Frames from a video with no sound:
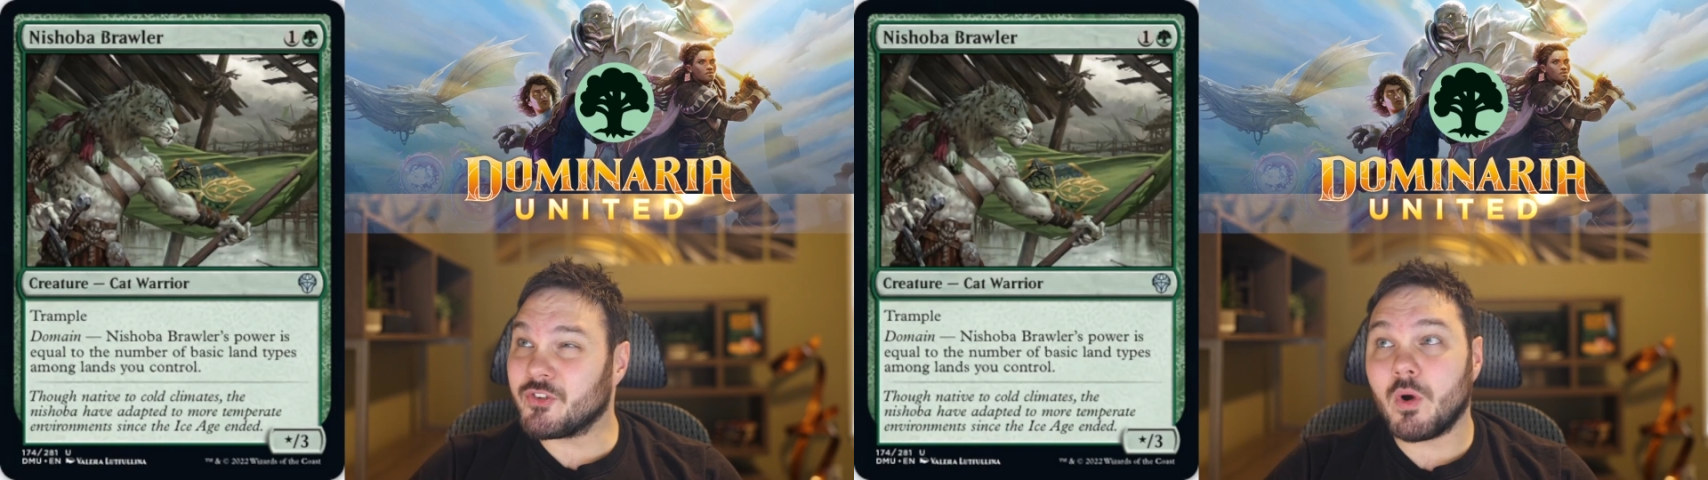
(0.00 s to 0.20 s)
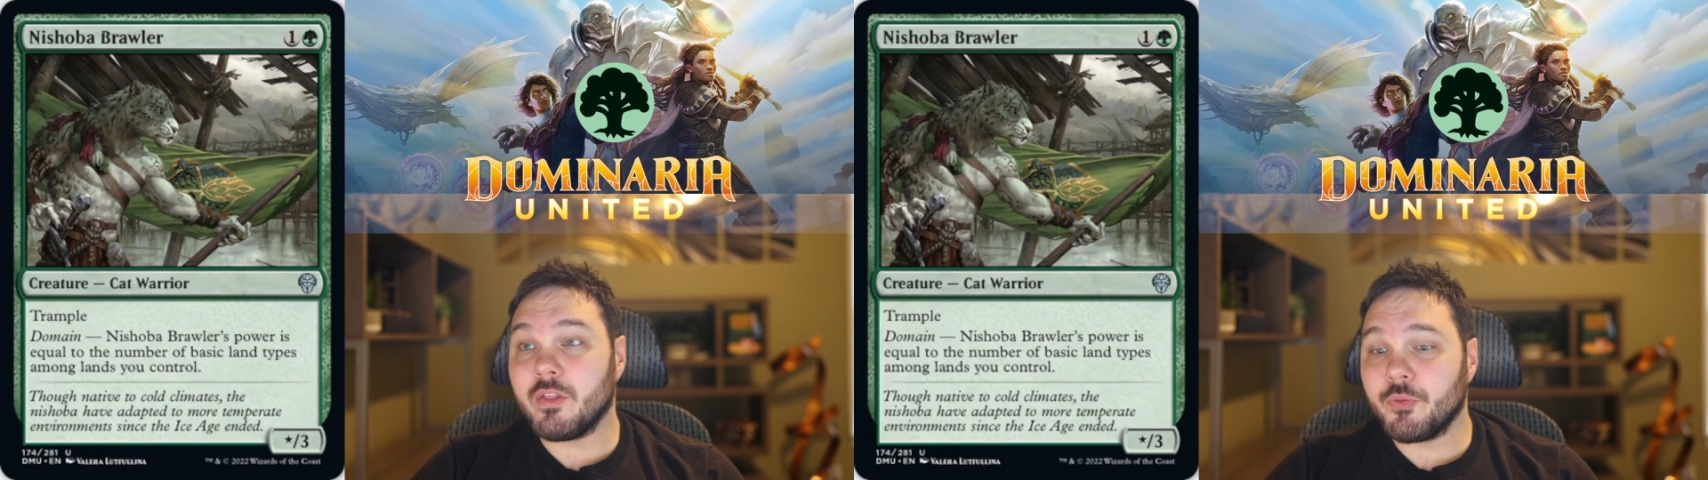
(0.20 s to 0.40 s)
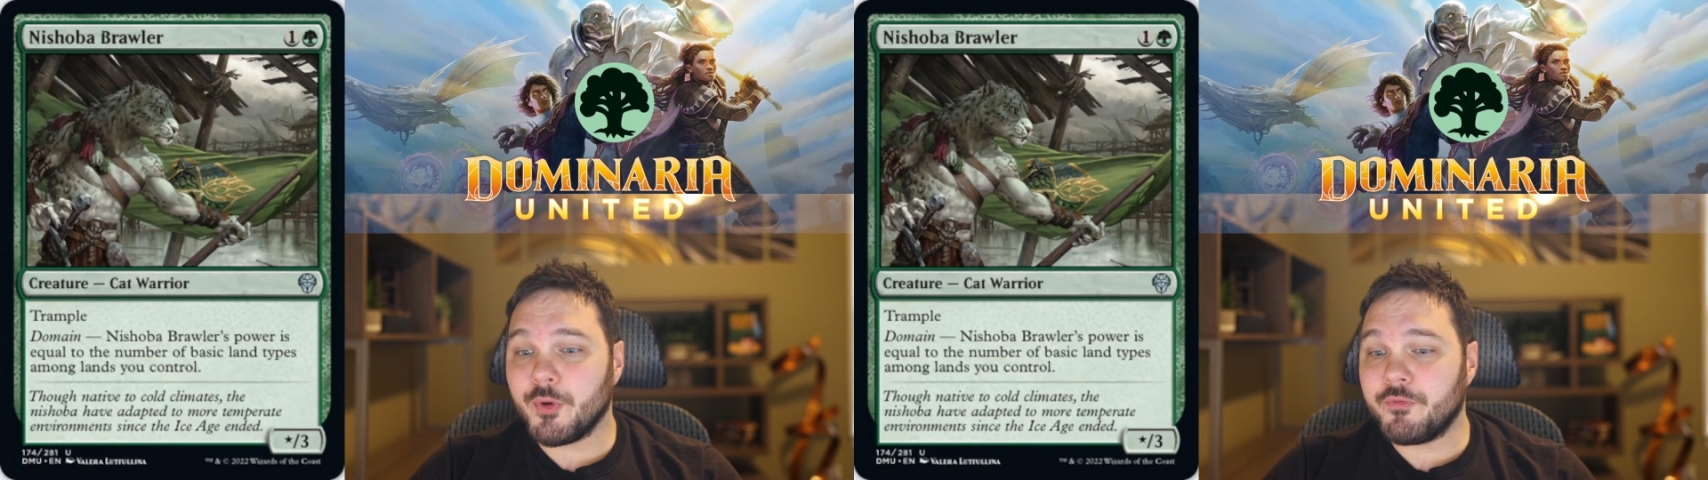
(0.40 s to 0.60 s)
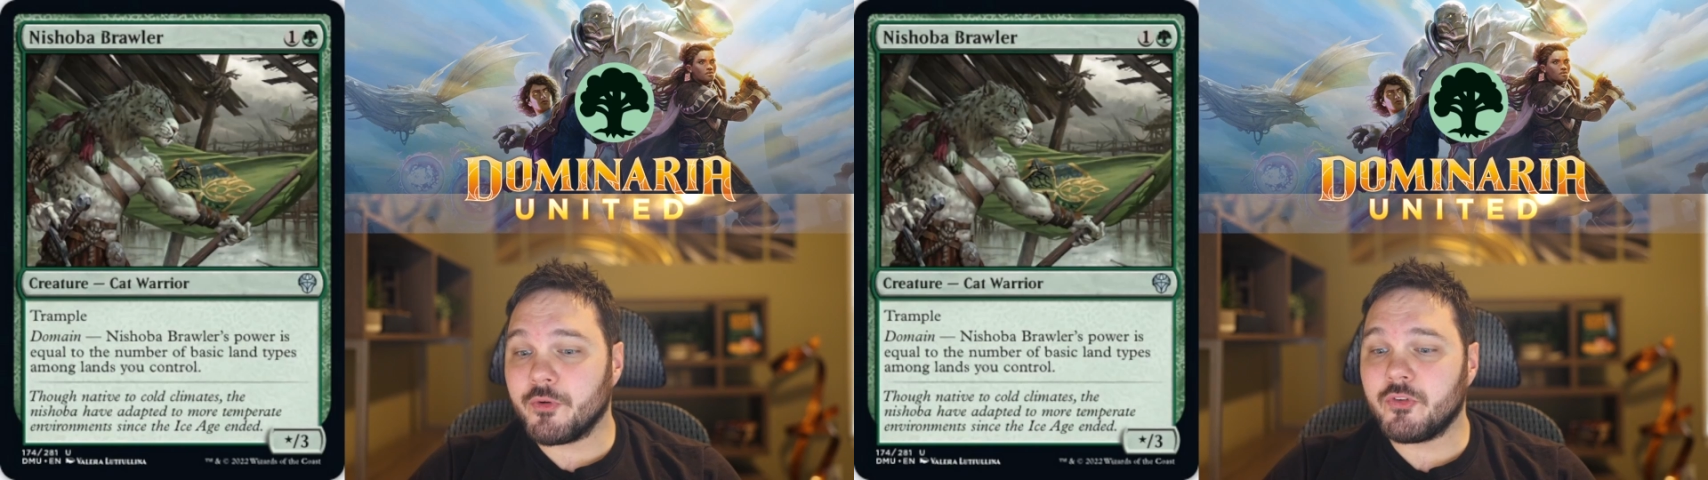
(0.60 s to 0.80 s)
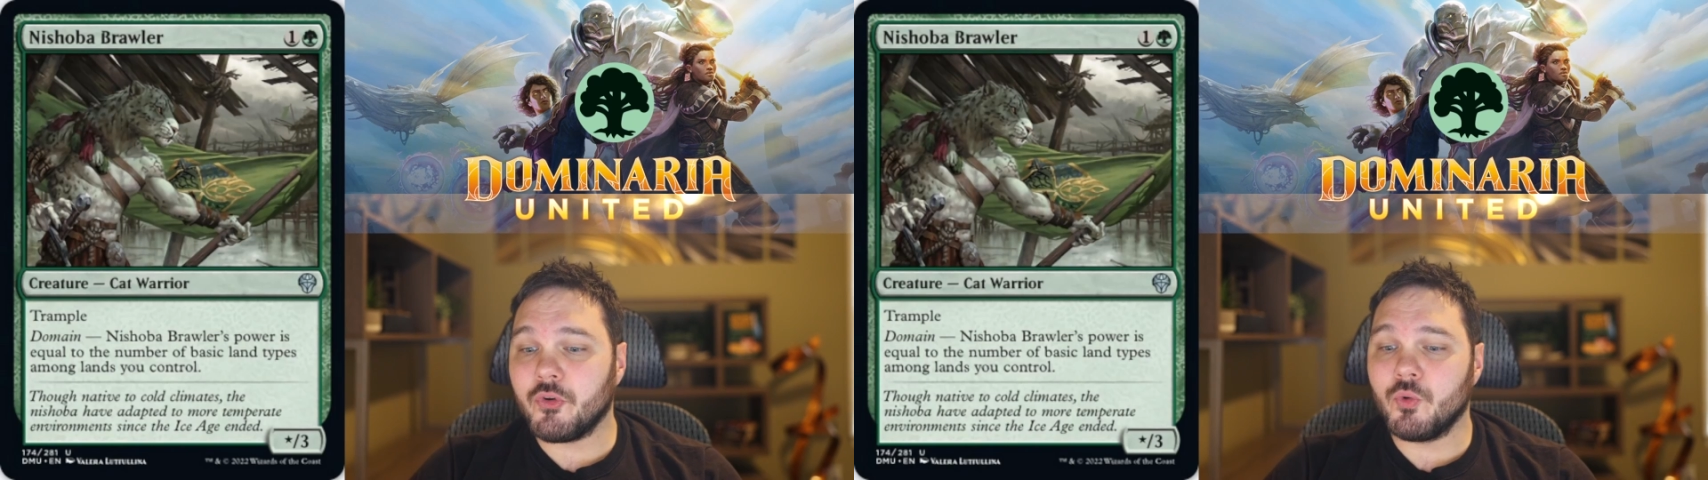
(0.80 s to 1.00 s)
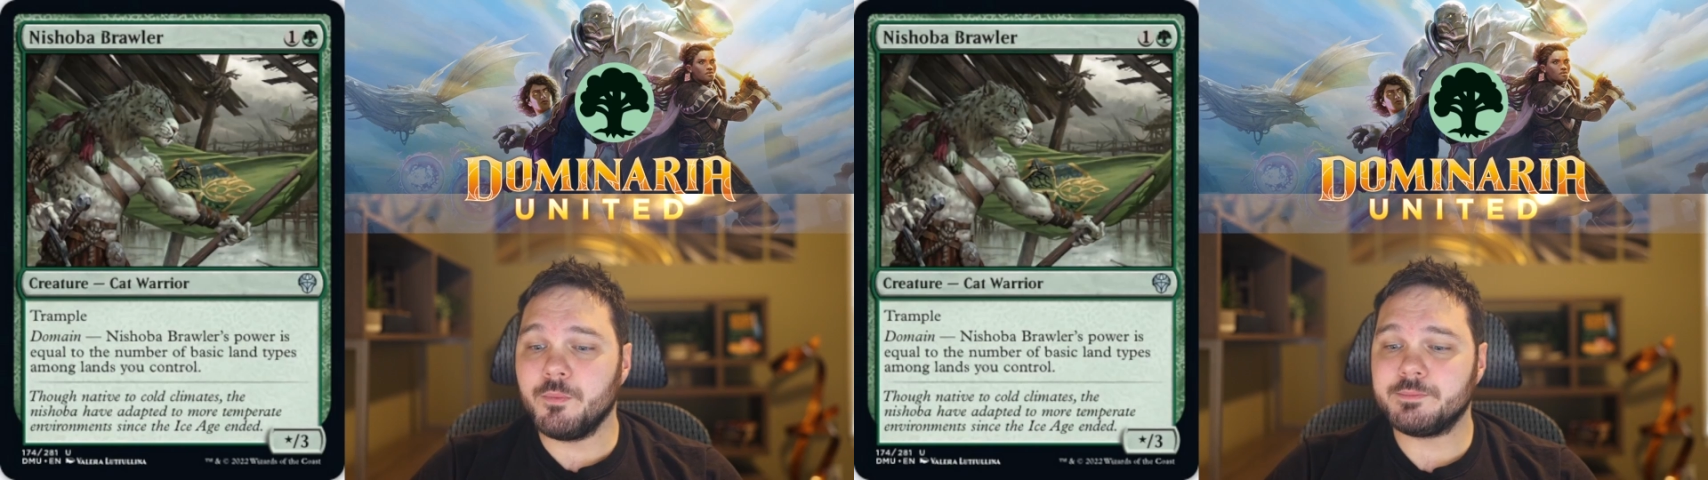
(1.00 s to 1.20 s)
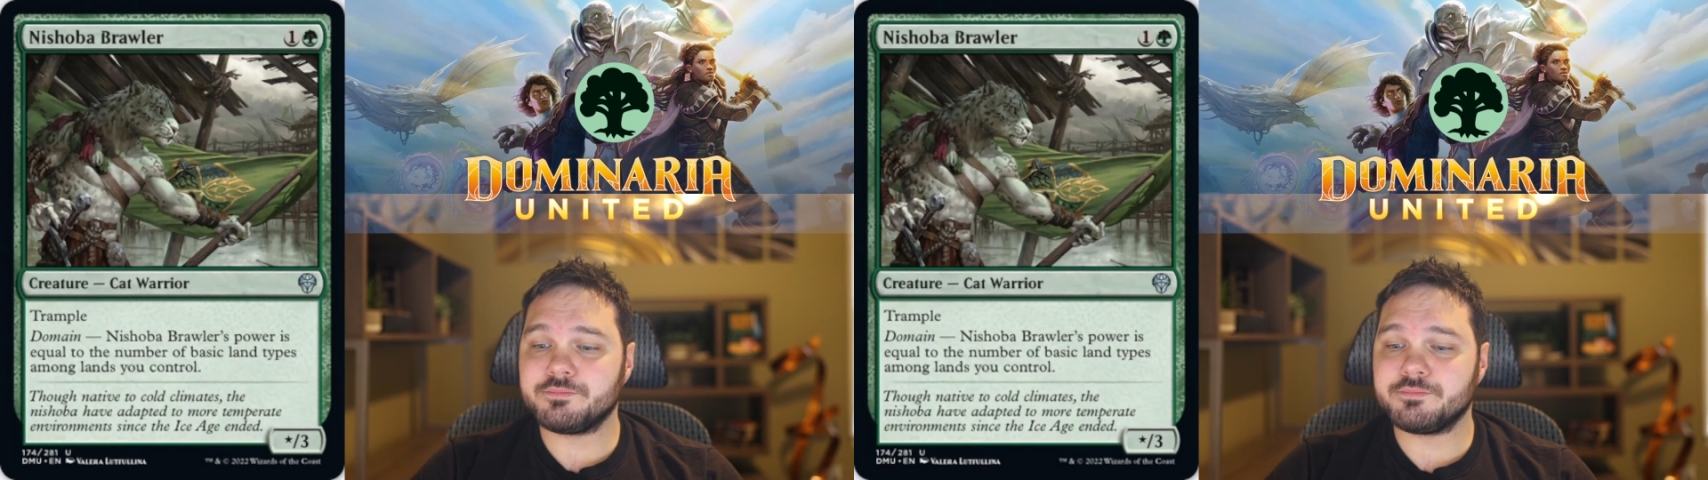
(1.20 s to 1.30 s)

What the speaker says: a 1/3 for 2.